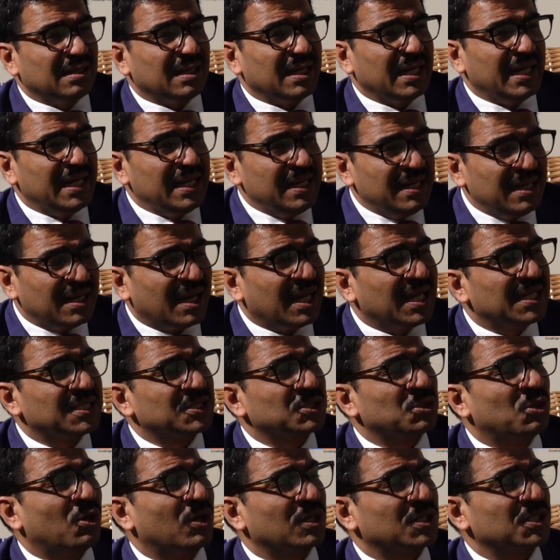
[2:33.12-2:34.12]
India
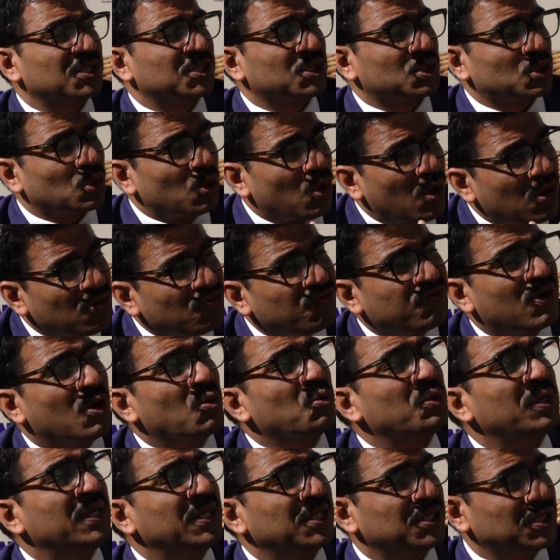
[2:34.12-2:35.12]
has got a strong
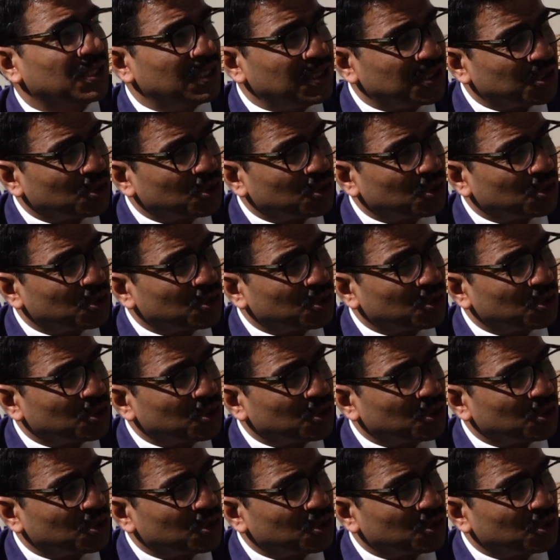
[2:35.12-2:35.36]
foundation,